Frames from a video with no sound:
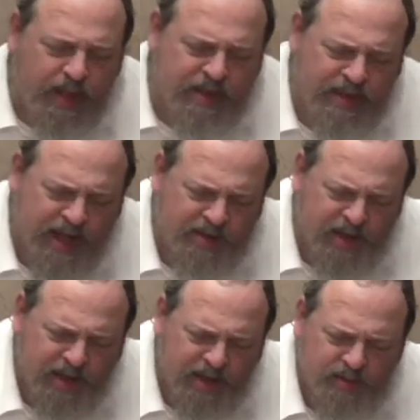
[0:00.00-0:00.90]
It sounds
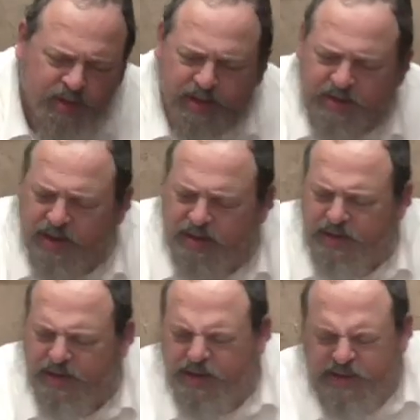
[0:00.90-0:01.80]
like he's right. It
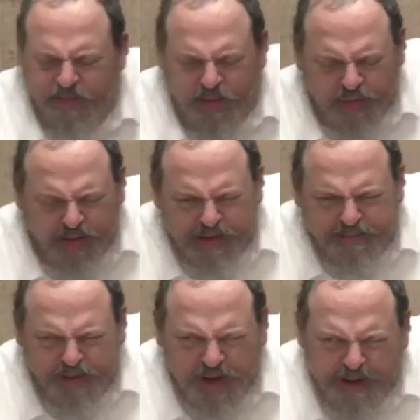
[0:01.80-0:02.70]
sounds like it's a Marina's
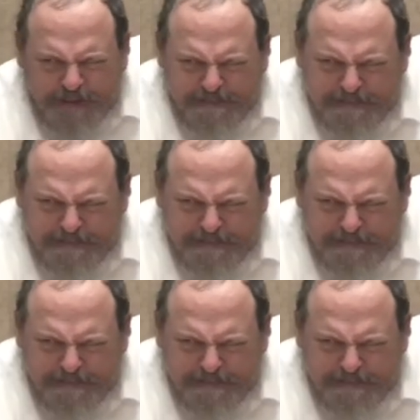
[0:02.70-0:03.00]
shot.